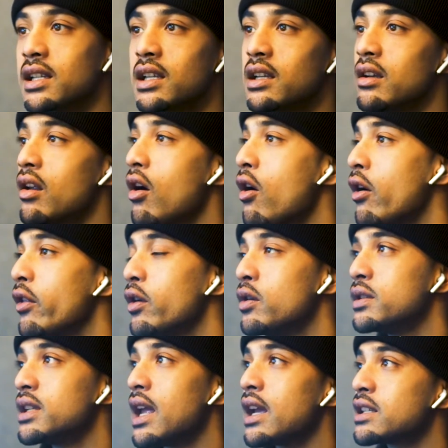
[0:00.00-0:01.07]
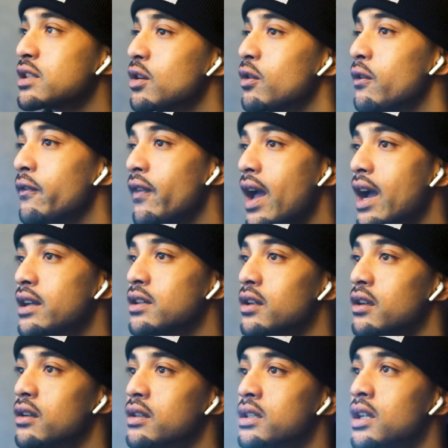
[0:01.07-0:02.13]
and all those external
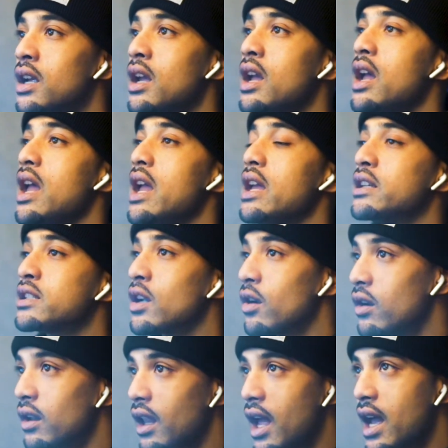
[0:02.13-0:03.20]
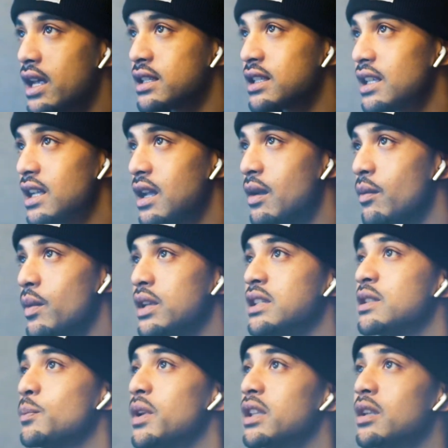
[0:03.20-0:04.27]
factors, internalize them and
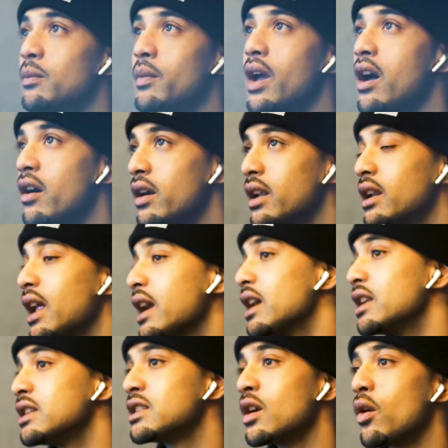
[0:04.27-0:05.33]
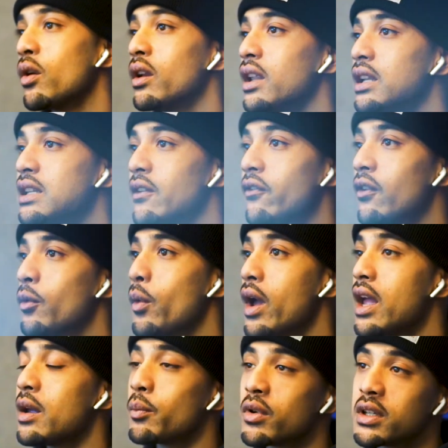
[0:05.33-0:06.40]
spit them out in like a totally different
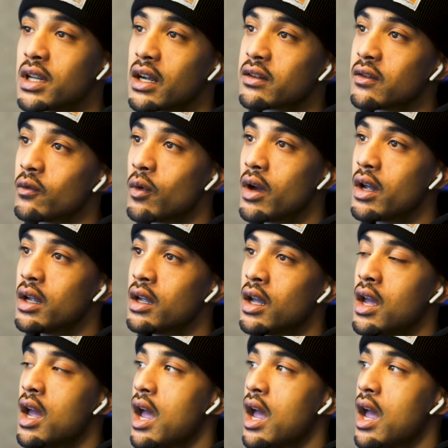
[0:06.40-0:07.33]
way and productive way,